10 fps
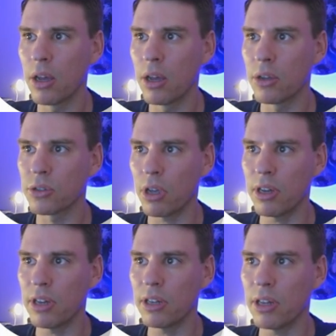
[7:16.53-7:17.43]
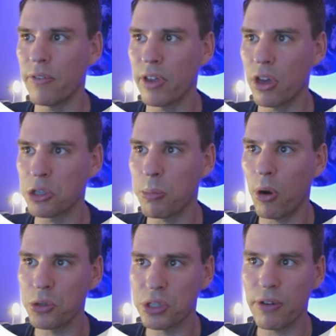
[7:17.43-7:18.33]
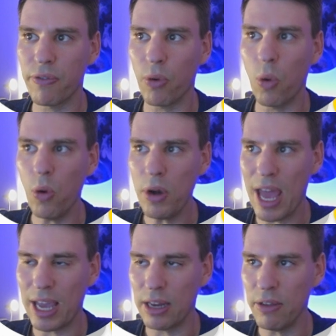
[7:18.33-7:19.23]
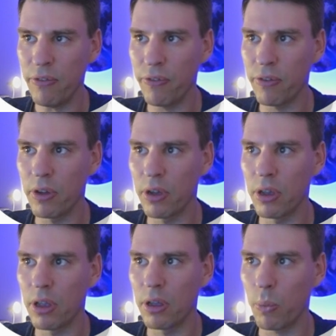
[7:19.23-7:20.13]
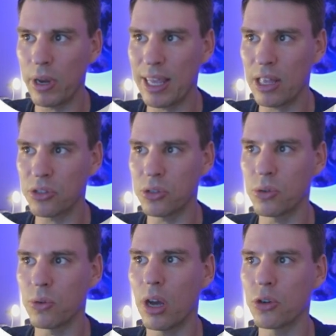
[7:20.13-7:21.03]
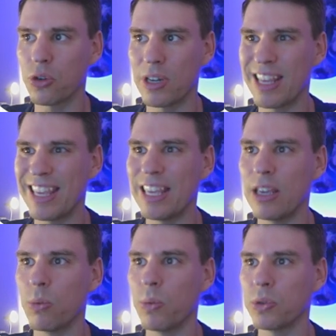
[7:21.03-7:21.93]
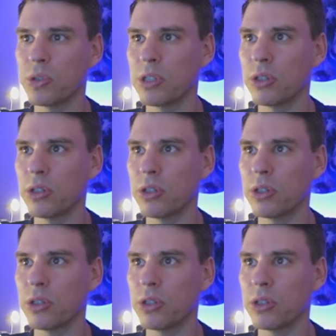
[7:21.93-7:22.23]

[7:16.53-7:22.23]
So if it goes positive or negative, when it gets to 200, it will still